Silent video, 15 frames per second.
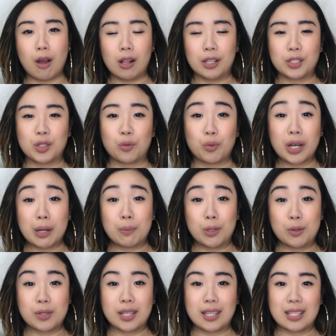knowledge of what I'm
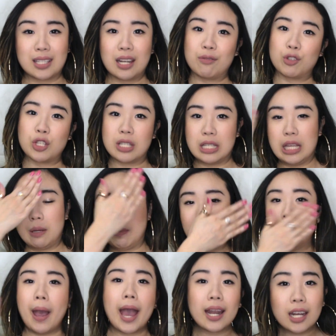using instead of just seeing
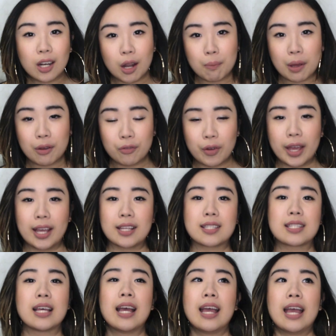me pat it on my
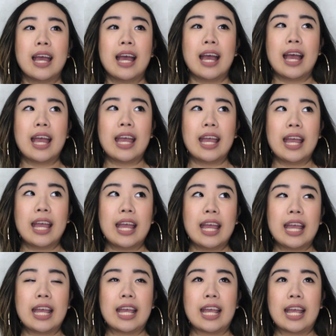face
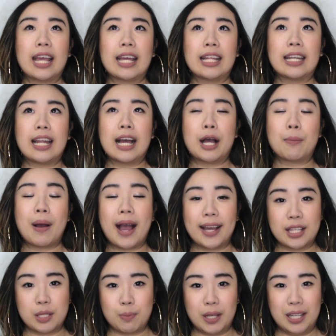in
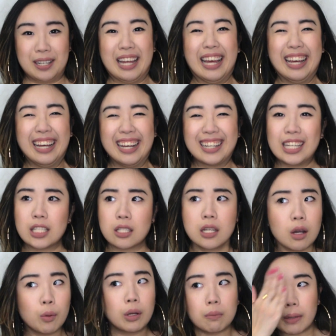high speed, because
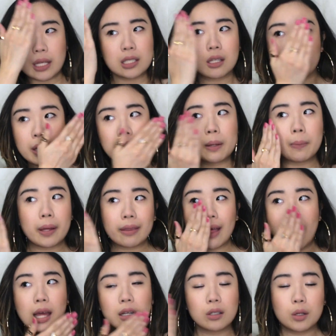no one makes their makeup like
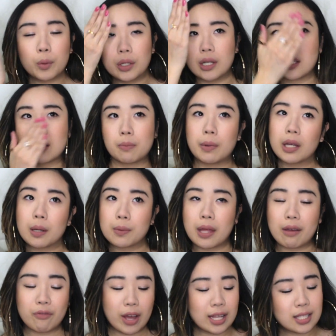that. No one does their makeup
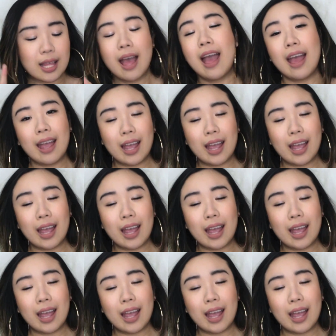that fast.